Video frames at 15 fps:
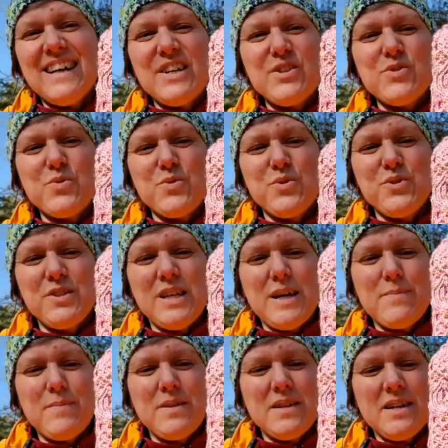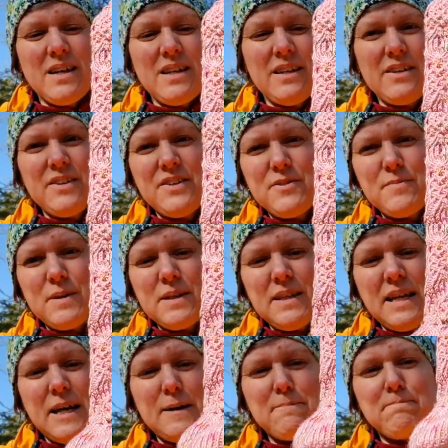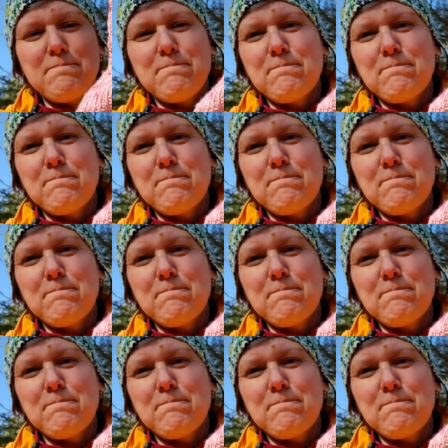screws up the colors, but yeah,